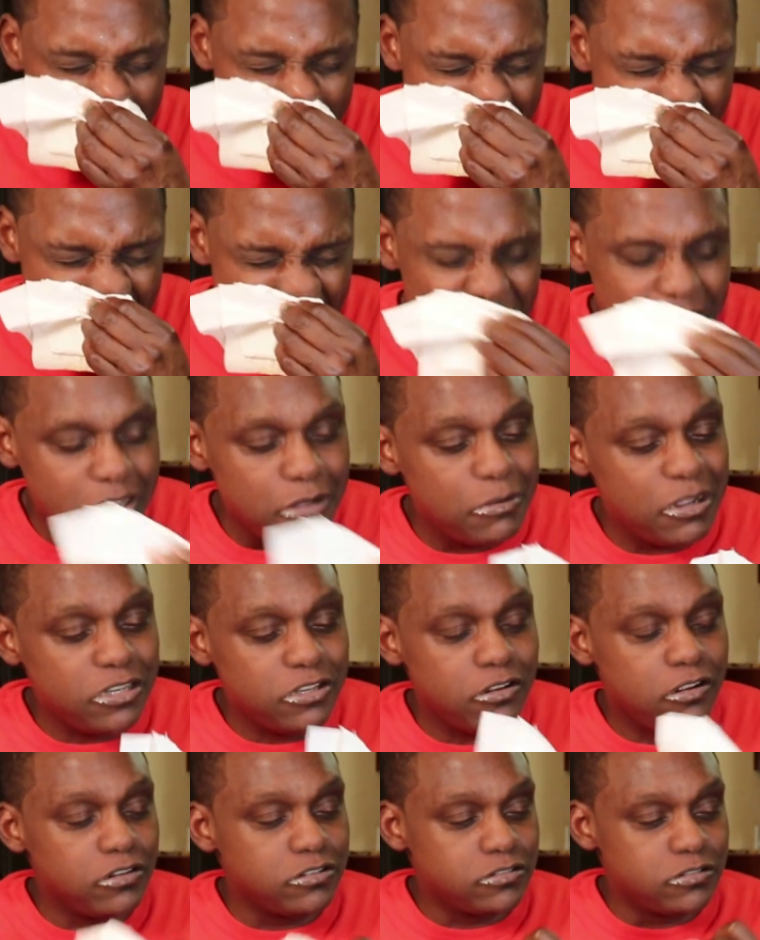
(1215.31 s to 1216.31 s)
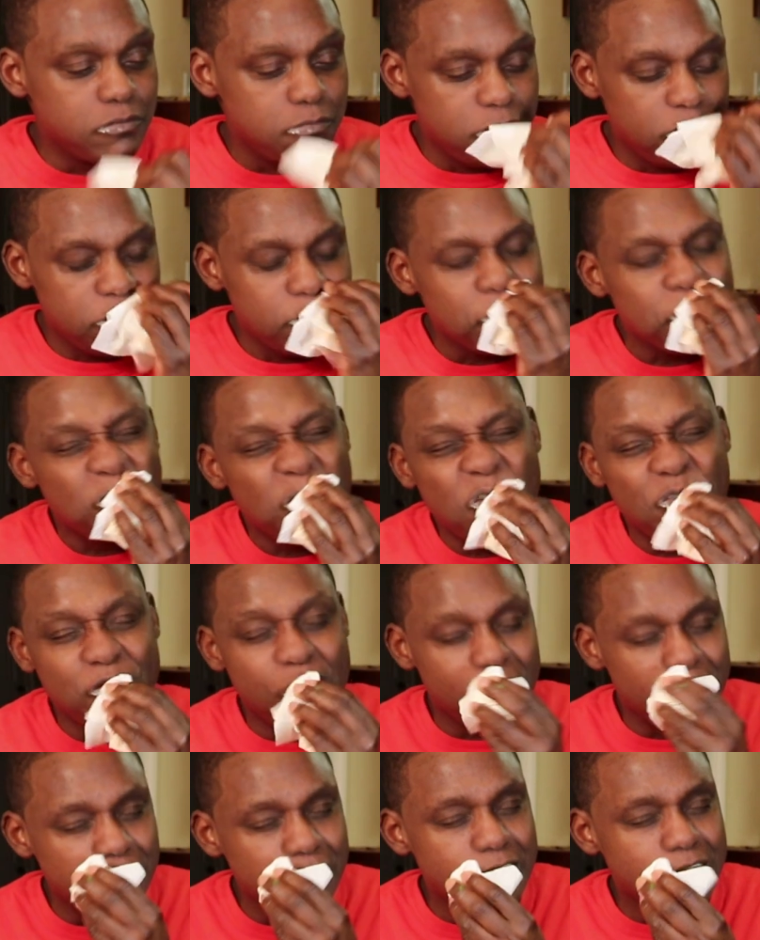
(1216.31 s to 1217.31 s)
Man, I love my daughter so much.
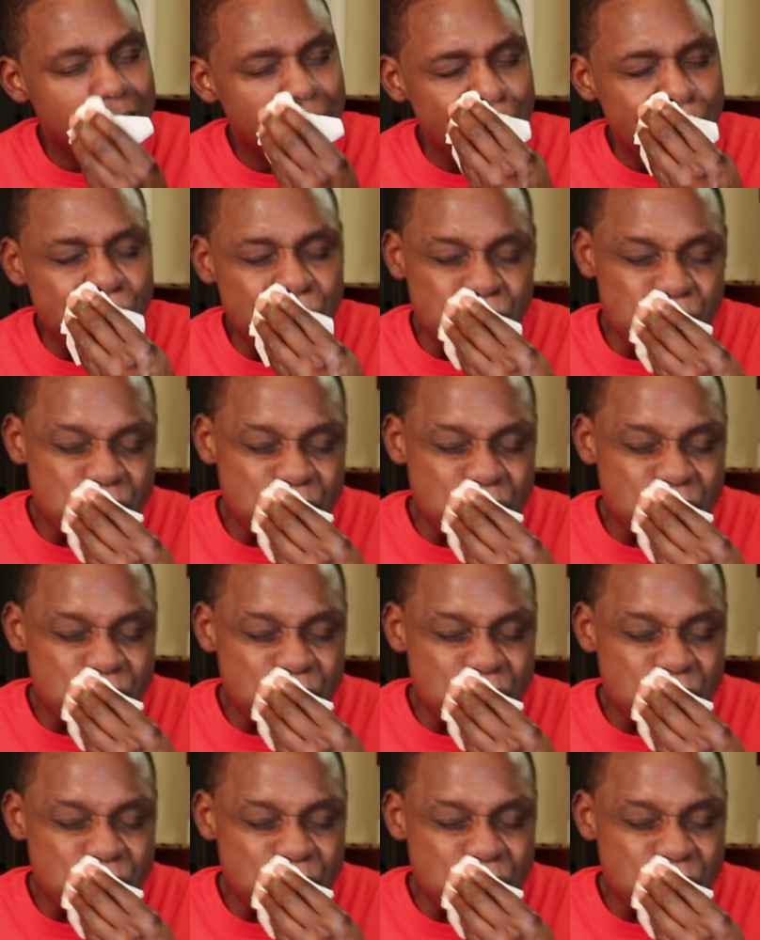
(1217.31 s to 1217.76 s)
Look out there.